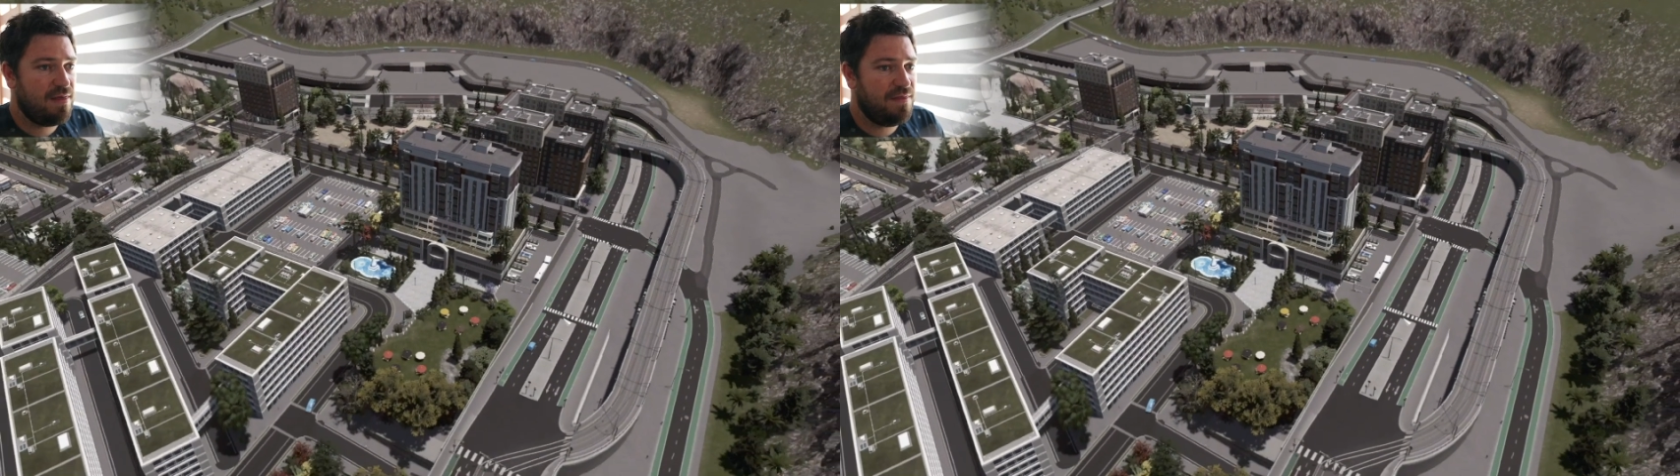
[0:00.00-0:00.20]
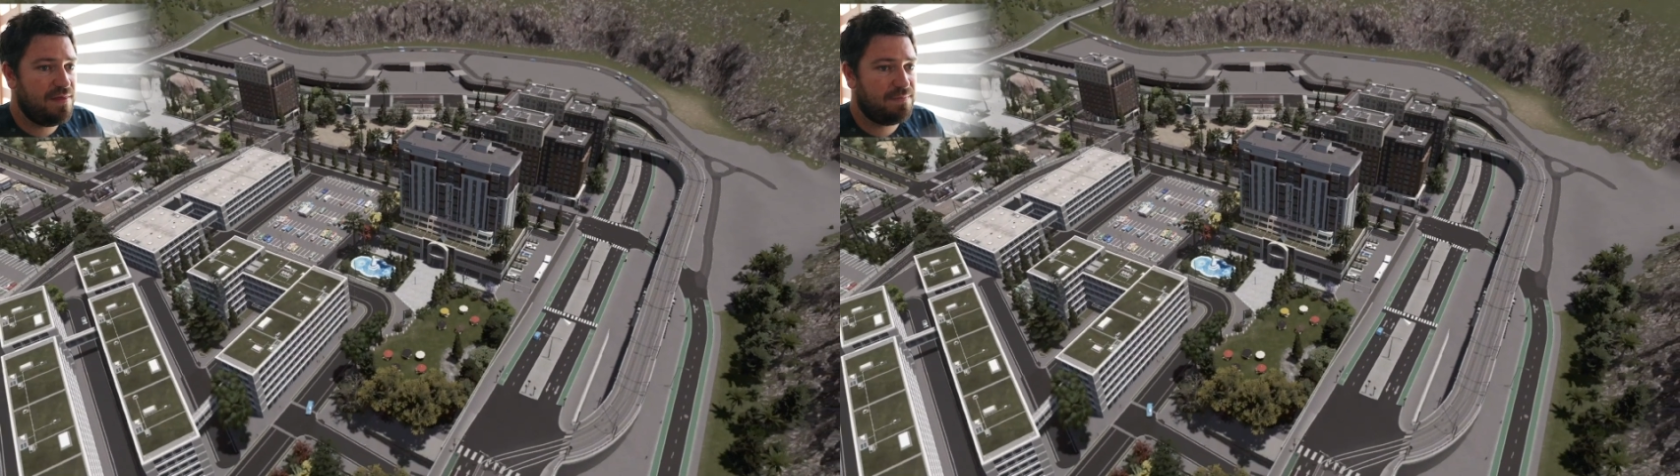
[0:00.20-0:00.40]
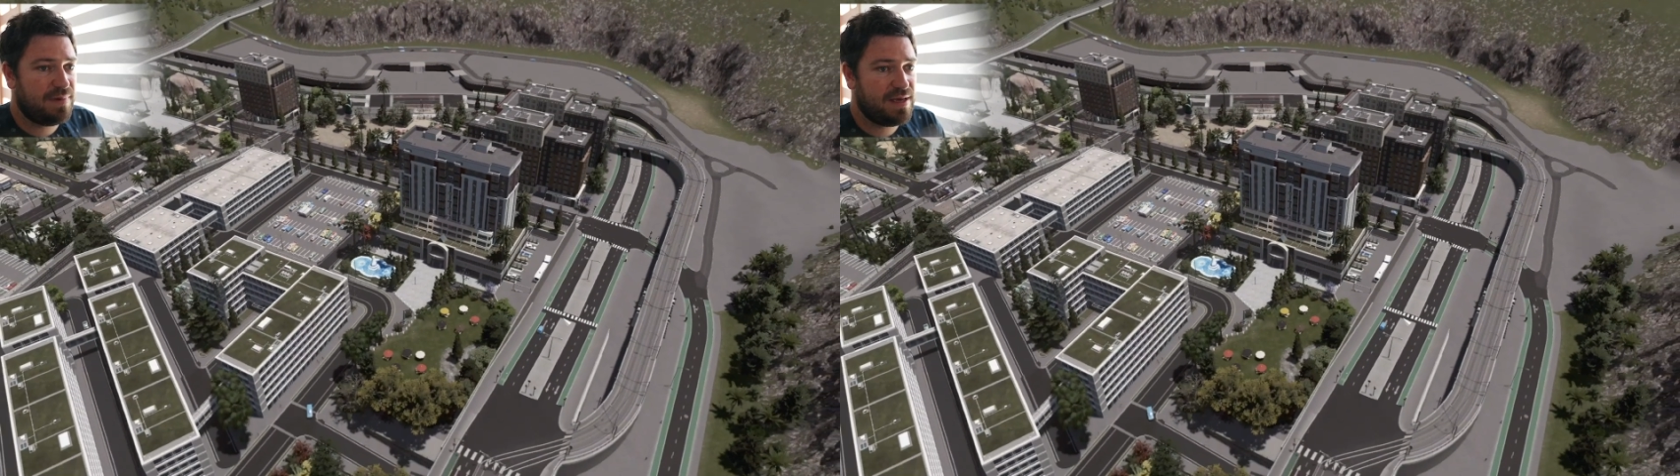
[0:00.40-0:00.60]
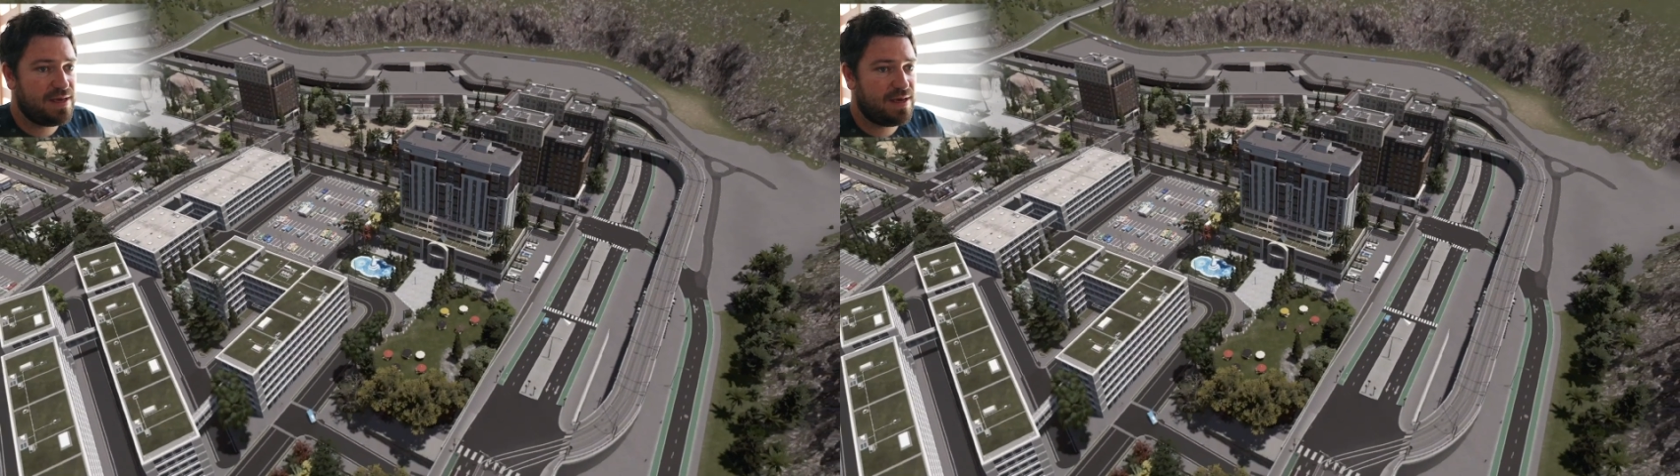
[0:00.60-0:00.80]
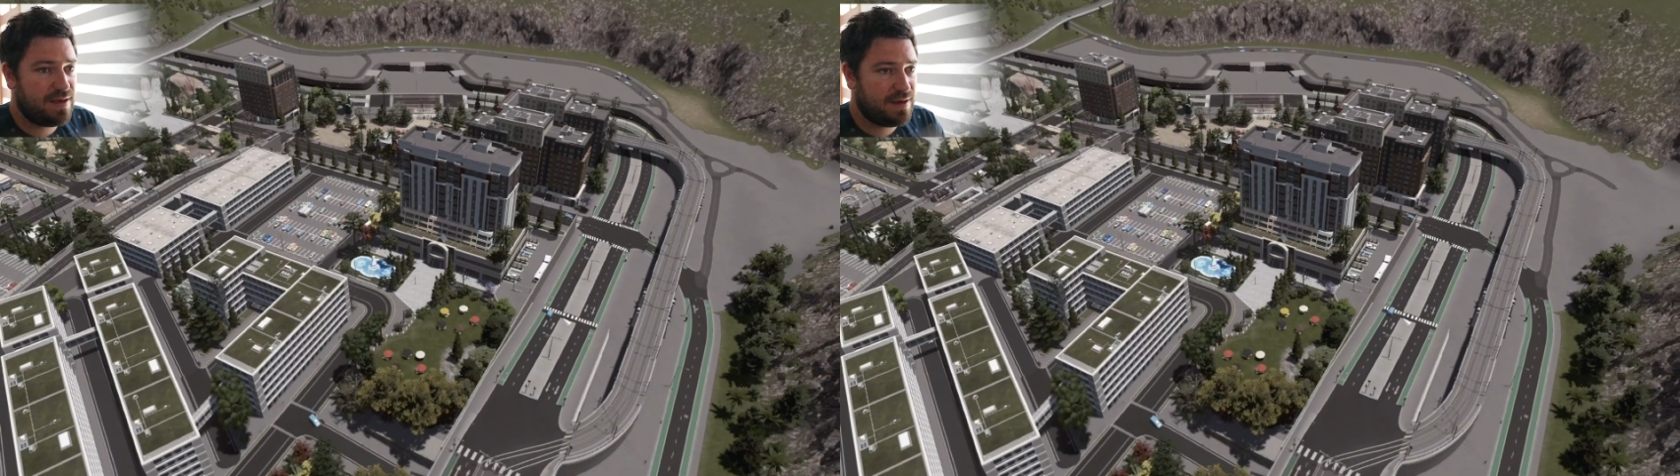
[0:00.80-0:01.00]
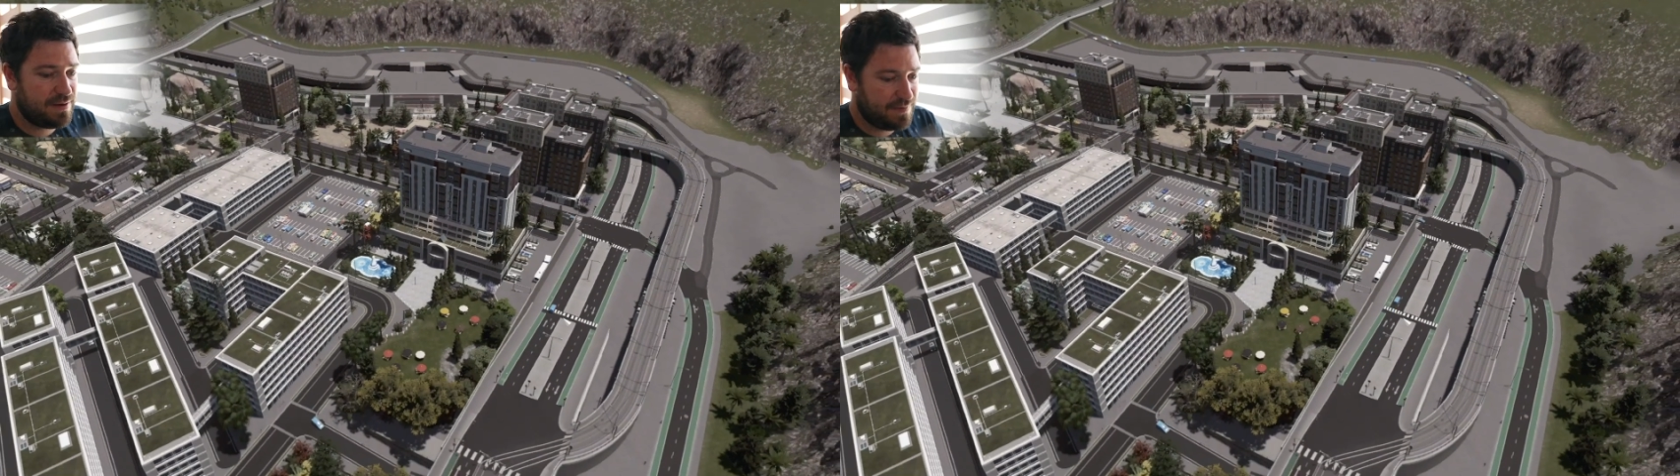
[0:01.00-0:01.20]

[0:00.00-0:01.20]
the plan.